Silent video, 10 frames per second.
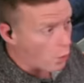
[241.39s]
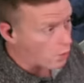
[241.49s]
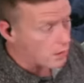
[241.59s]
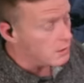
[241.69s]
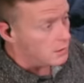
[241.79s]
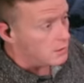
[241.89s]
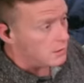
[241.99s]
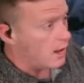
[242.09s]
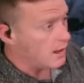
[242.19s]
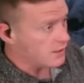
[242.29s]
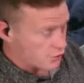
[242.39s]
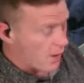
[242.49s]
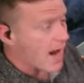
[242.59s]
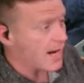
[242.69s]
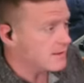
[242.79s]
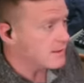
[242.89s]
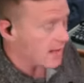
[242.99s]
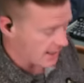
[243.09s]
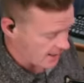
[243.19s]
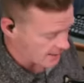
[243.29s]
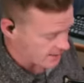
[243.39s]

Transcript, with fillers: or uh, contract. Yeah, I